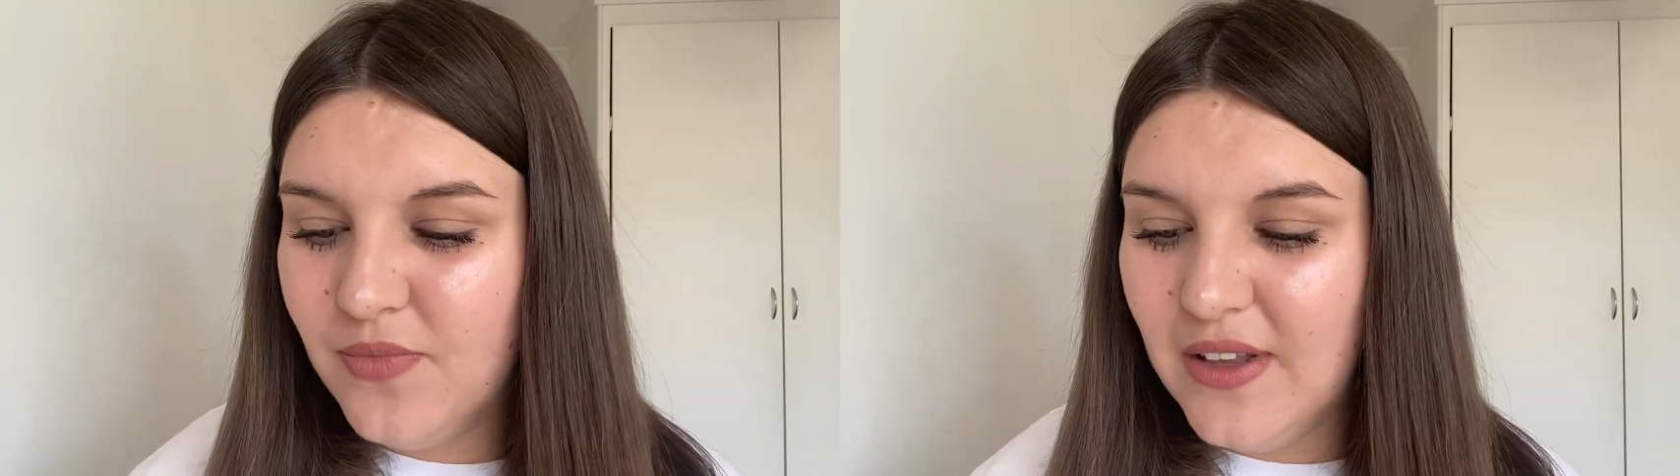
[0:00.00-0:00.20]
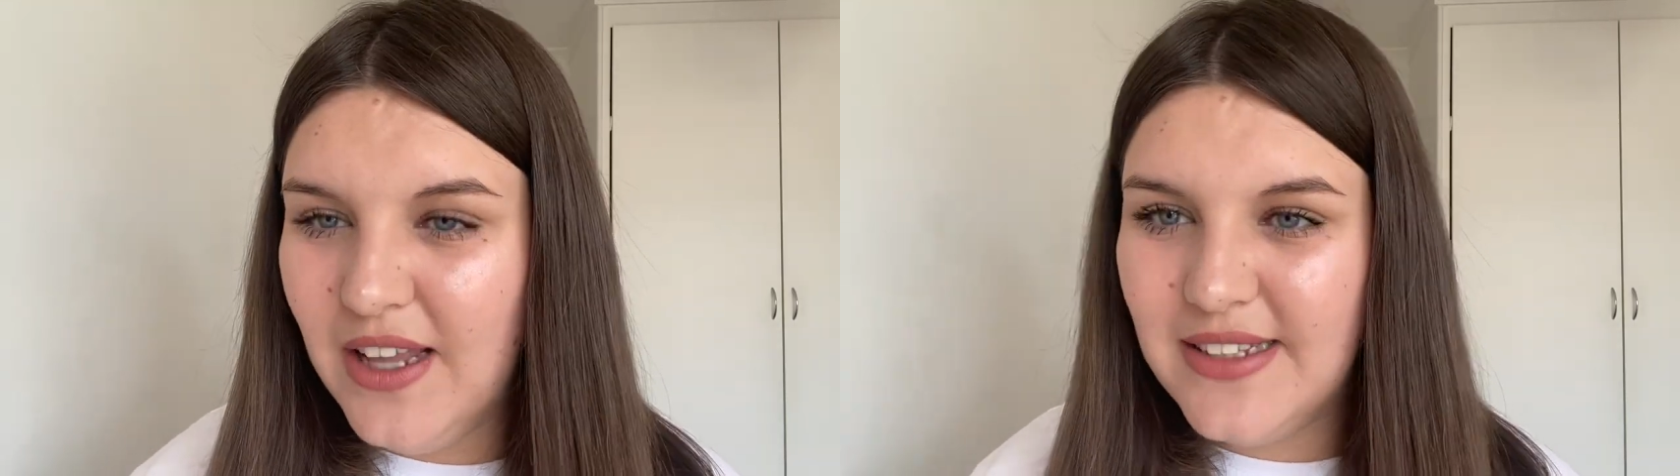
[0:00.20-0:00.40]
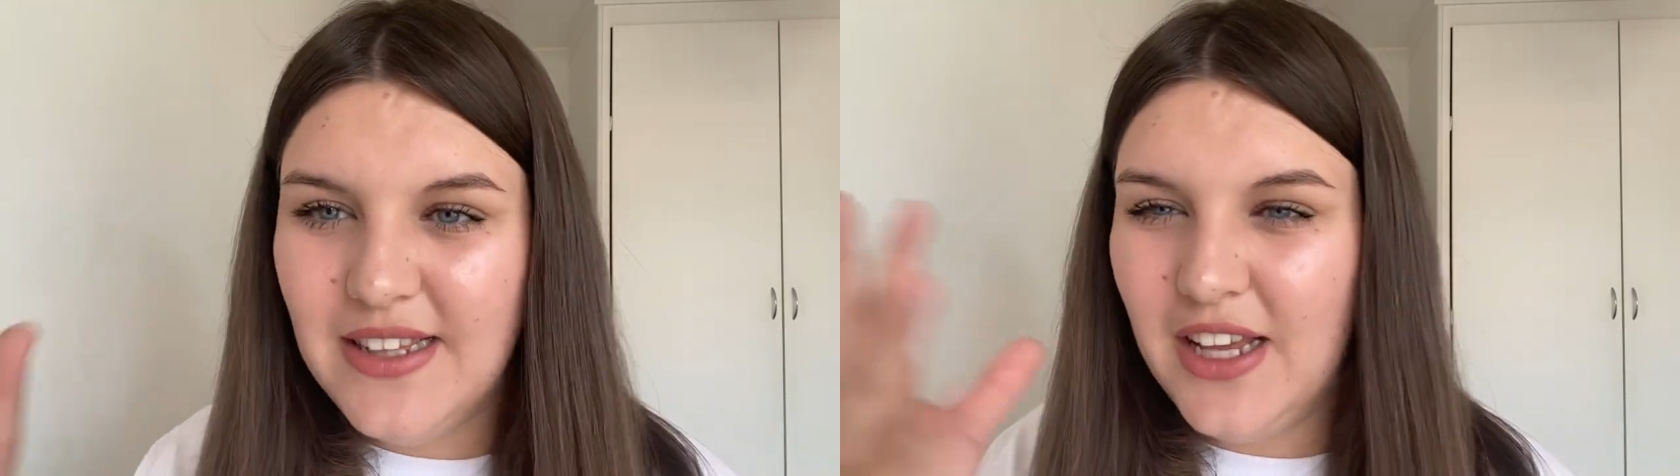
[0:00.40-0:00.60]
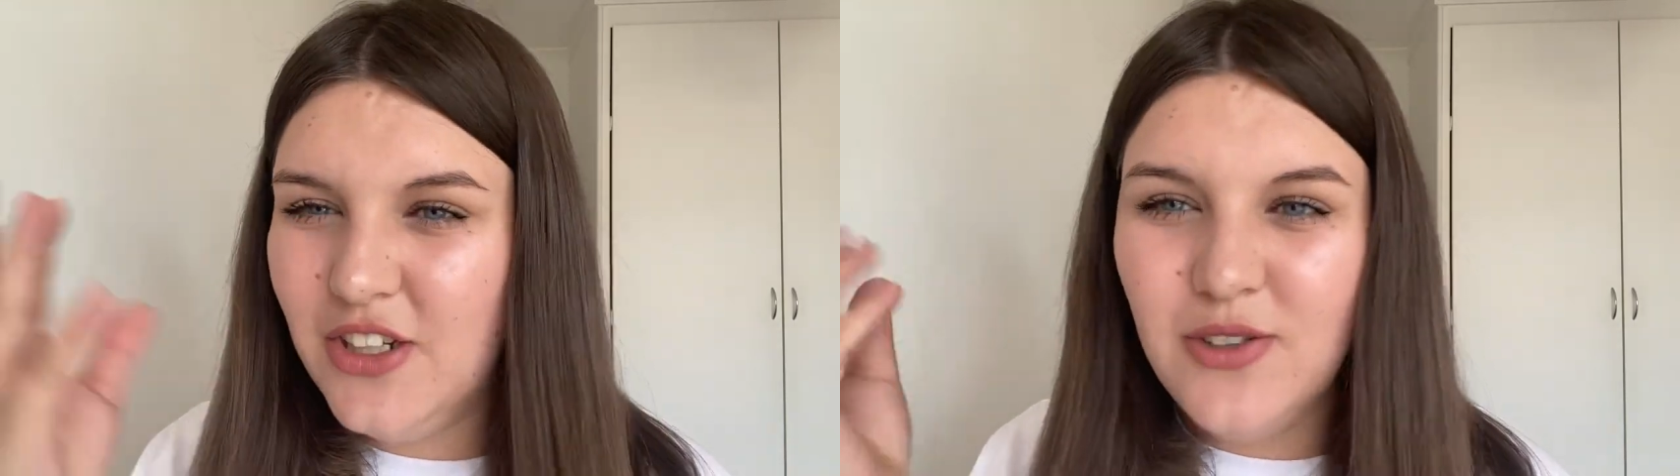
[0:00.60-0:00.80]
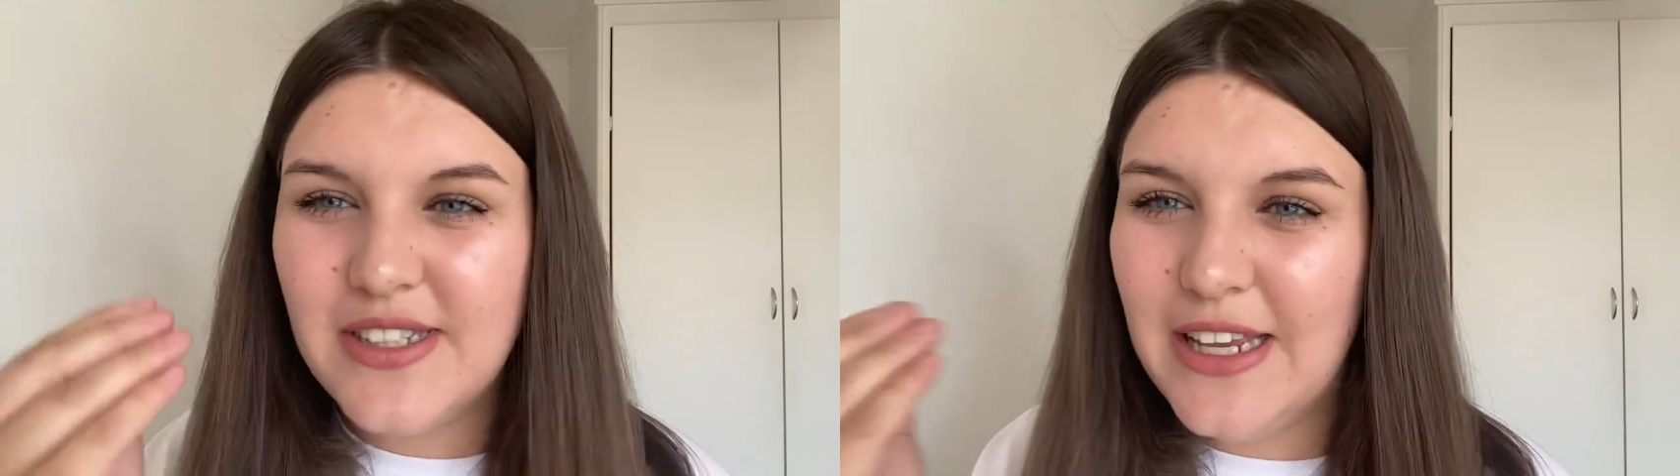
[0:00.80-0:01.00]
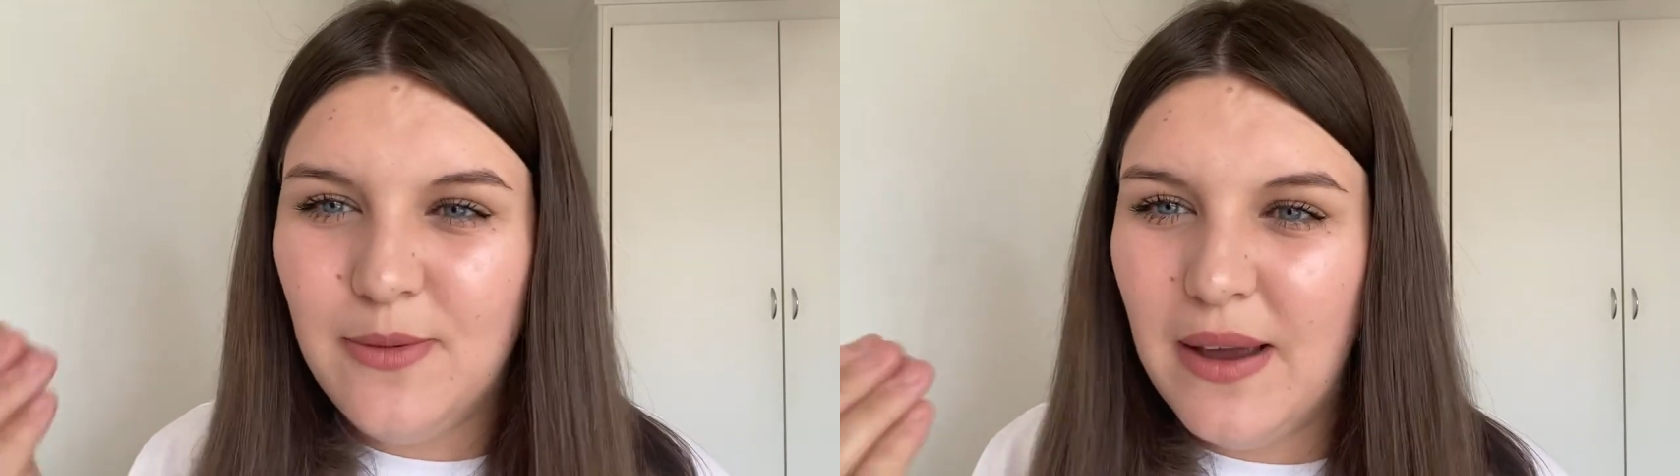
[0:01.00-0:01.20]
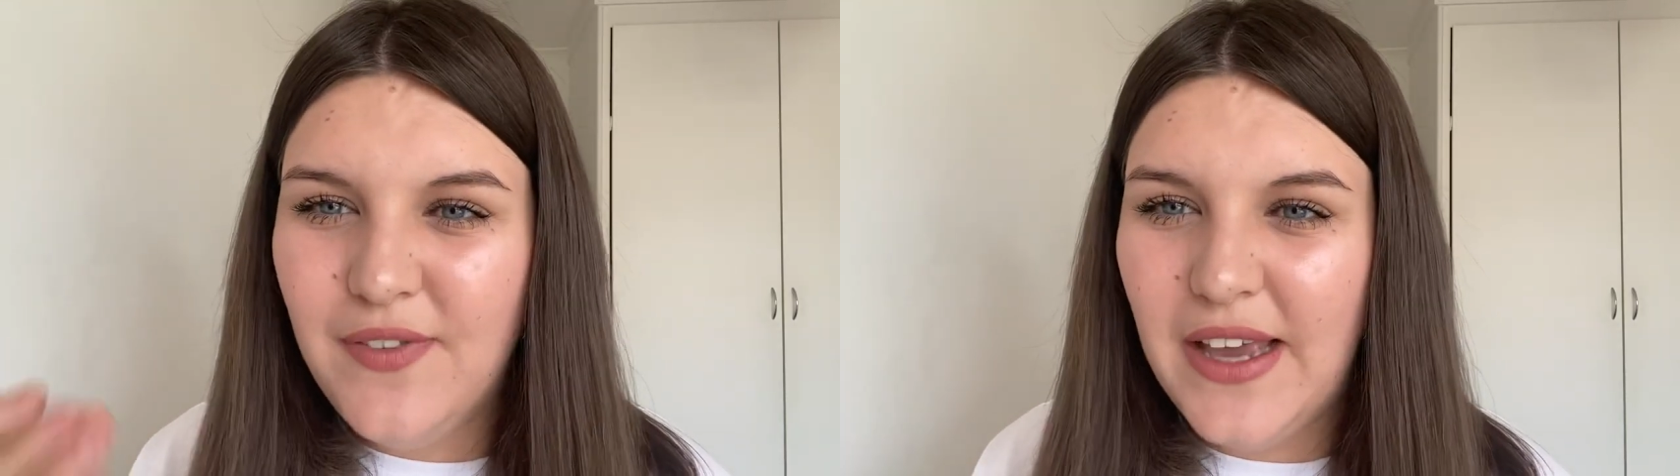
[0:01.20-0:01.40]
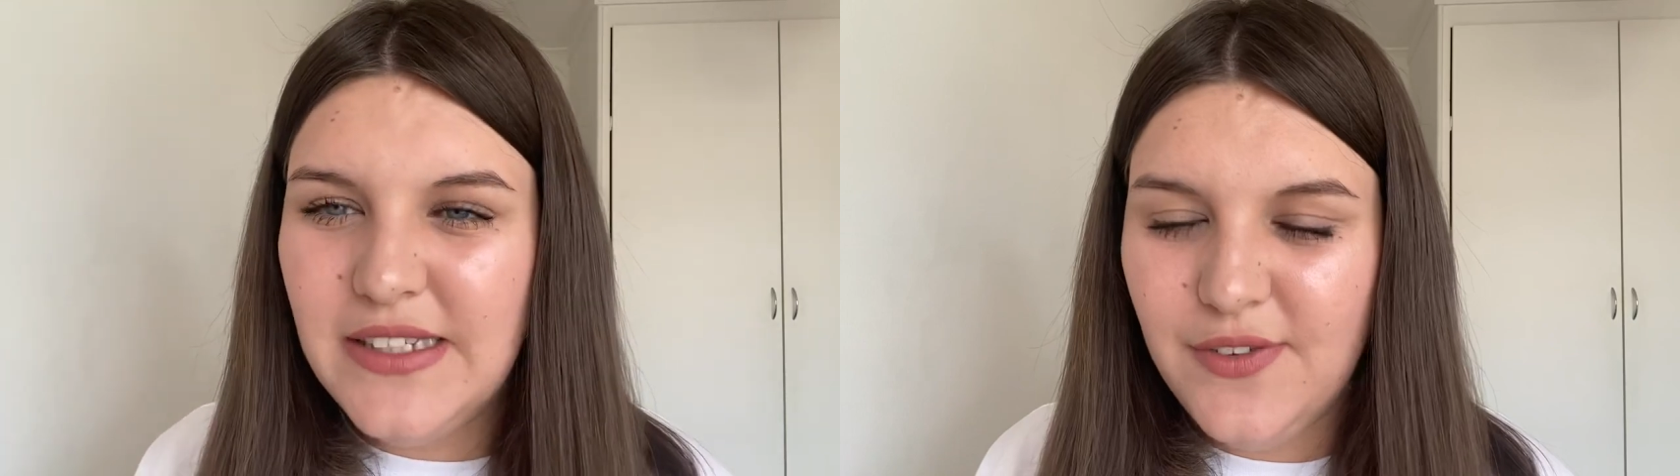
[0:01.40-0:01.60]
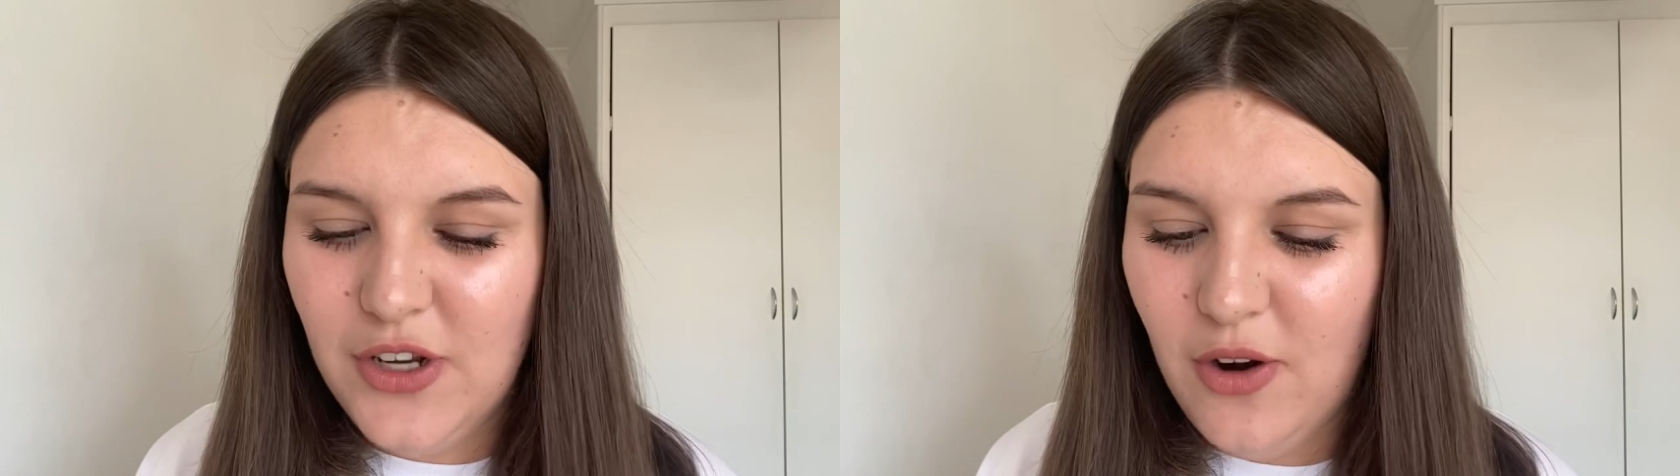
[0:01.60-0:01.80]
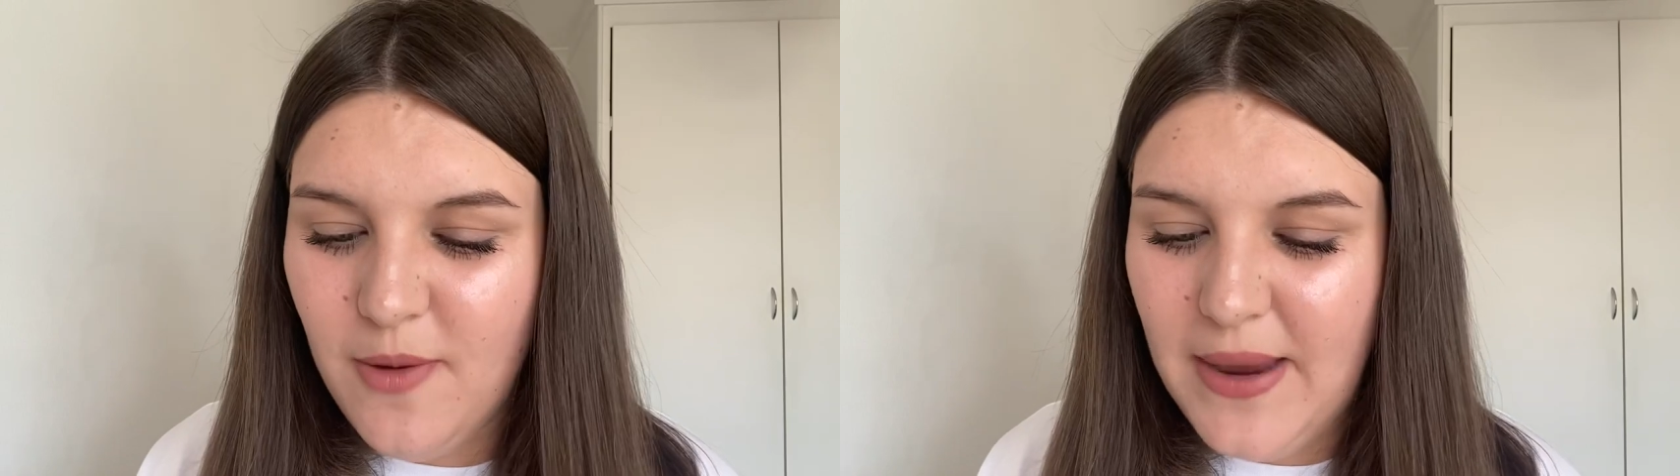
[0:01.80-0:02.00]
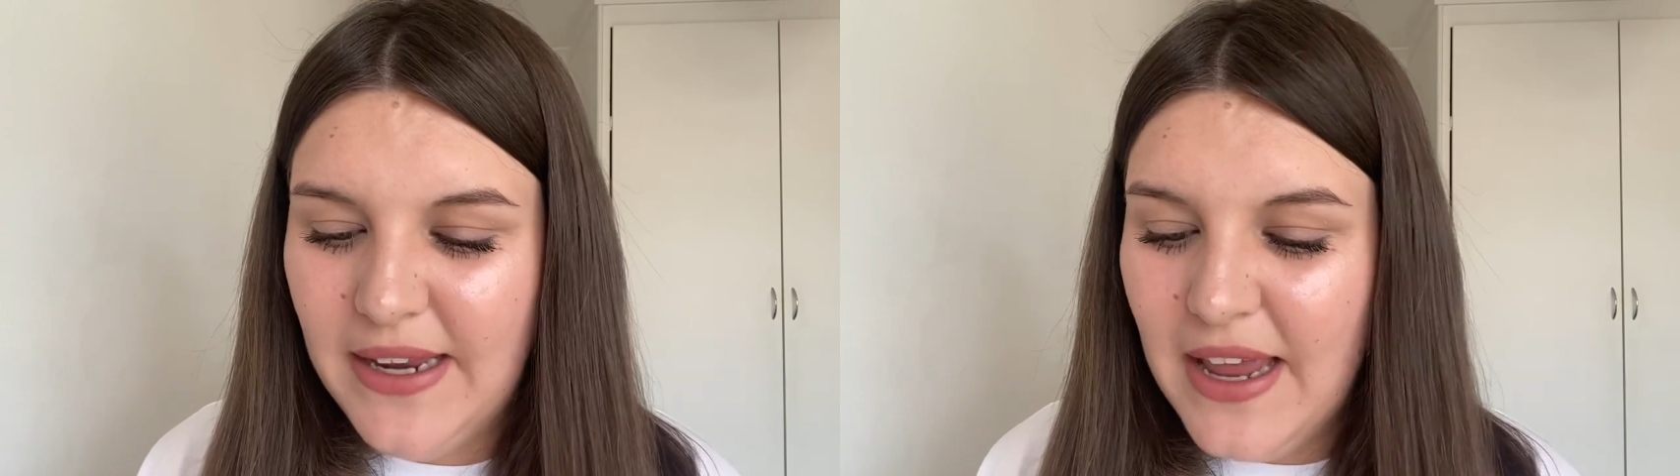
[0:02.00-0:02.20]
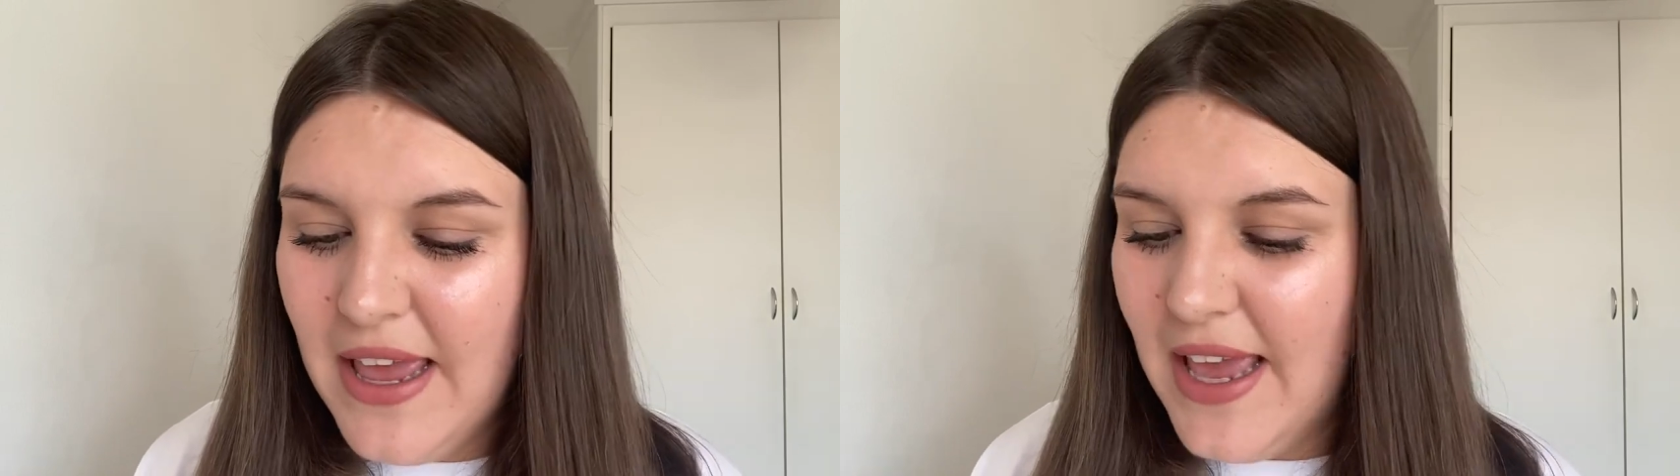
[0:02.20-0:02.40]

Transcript: like new skin on my face, if you know what I mean.